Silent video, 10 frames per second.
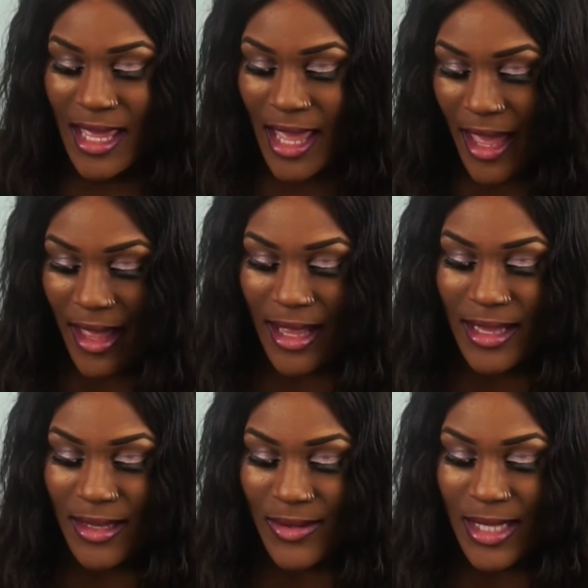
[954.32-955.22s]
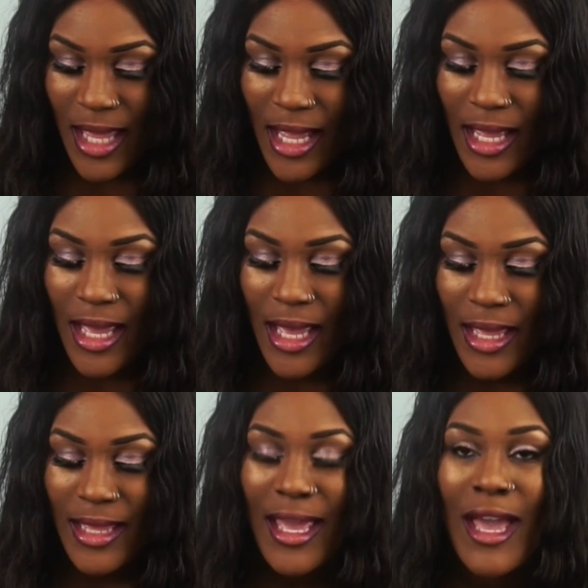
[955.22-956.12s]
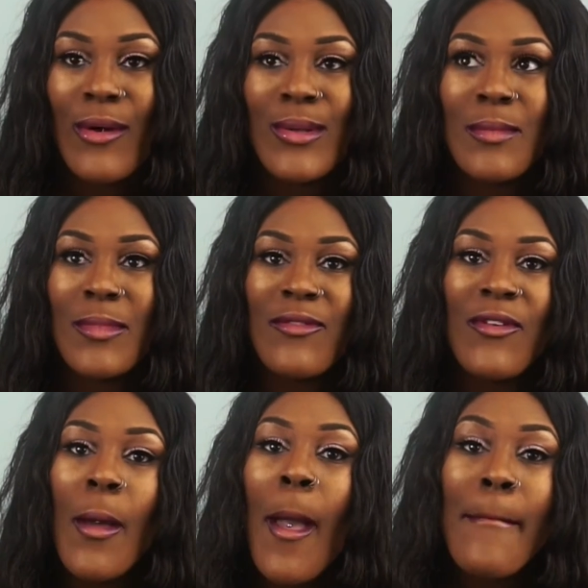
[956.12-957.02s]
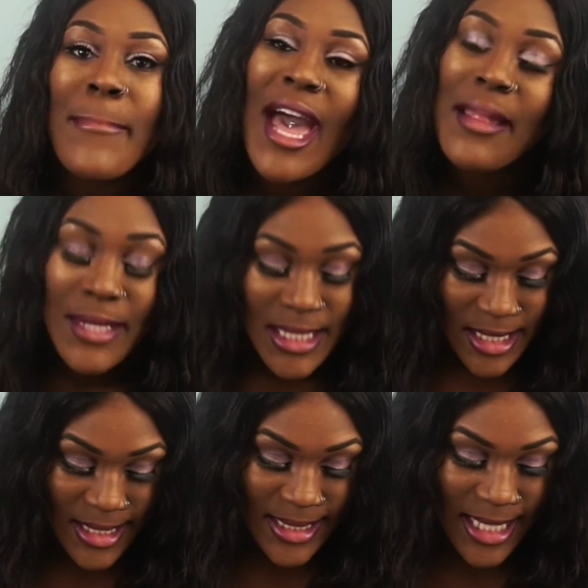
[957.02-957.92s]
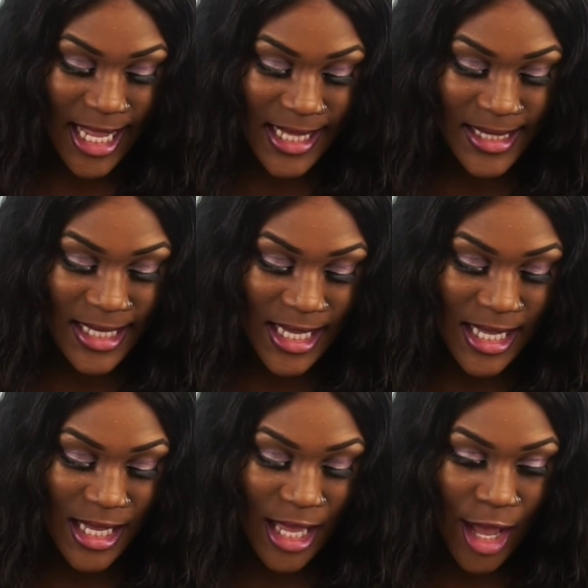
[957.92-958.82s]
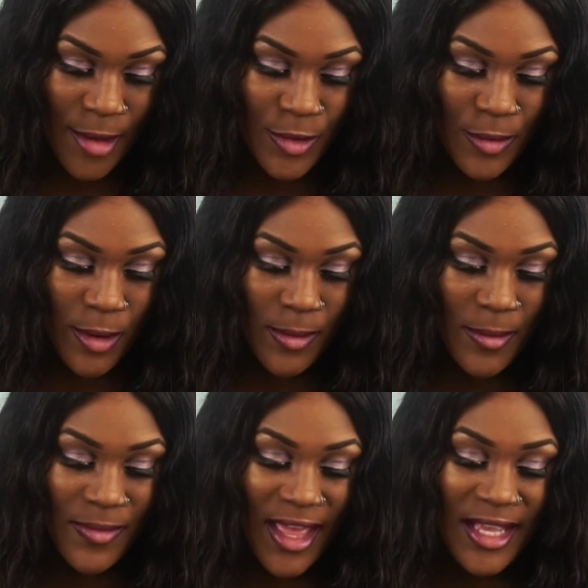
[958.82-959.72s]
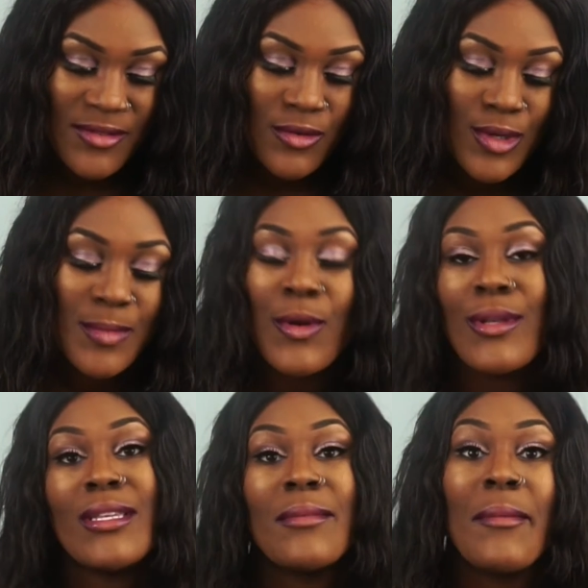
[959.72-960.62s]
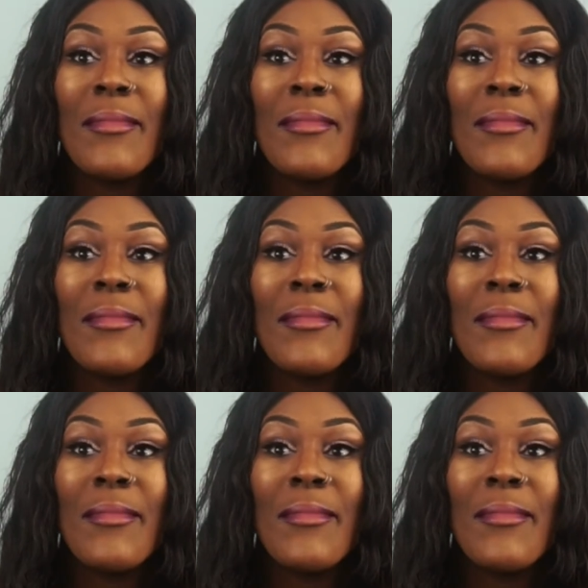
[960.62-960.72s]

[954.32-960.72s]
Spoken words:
Yeah, and he was like, yeah, it was a bit of a bad misunderstanding. No problem. Thanks for responding to my